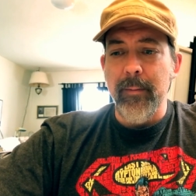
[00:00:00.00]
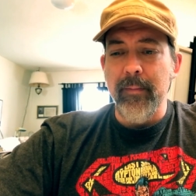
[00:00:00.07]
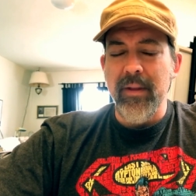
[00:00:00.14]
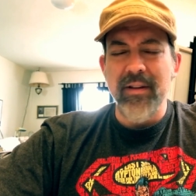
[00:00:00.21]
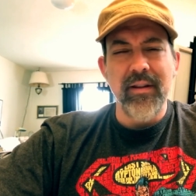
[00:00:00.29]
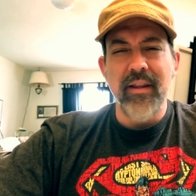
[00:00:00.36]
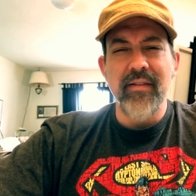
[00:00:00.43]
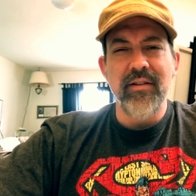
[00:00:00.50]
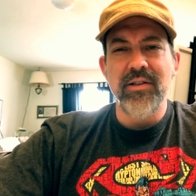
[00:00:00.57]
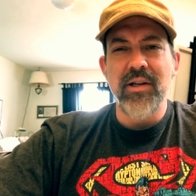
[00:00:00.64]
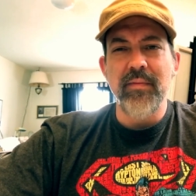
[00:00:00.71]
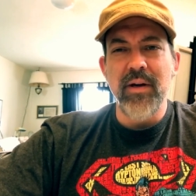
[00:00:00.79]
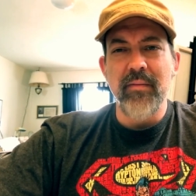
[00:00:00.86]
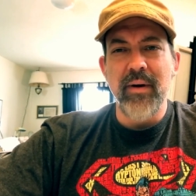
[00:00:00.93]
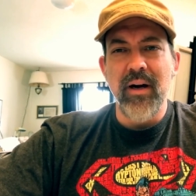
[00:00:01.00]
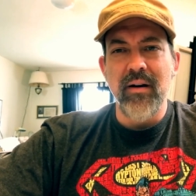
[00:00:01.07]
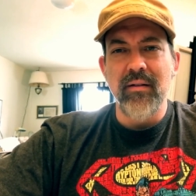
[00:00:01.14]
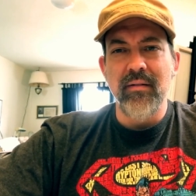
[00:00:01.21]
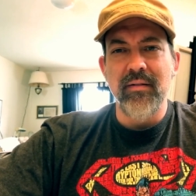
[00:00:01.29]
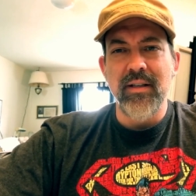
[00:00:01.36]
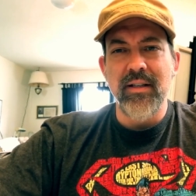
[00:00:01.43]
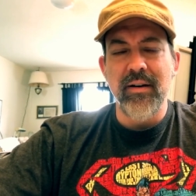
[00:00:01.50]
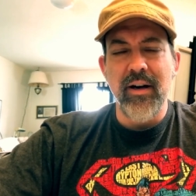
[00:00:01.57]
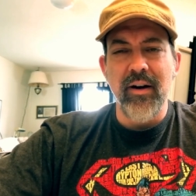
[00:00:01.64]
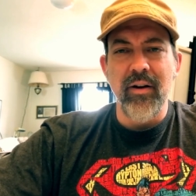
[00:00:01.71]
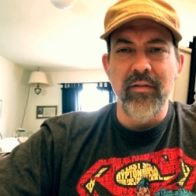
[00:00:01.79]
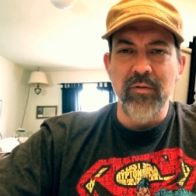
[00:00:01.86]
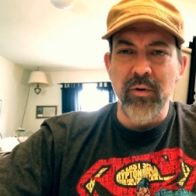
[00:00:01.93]
and there's something about this
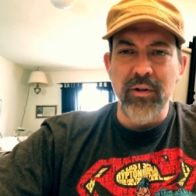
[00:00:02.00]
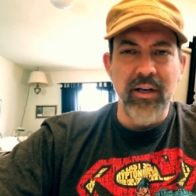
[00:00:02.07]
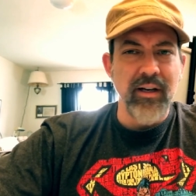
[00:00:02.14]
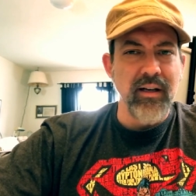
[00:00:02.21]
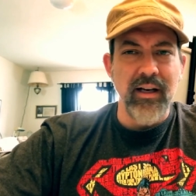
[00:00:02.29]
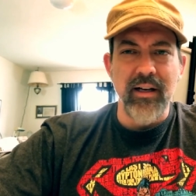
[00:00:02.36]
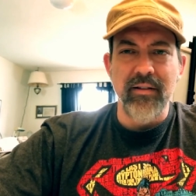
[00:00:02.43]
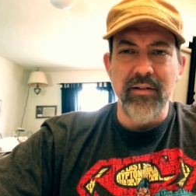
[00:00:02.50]
area of North Carolina.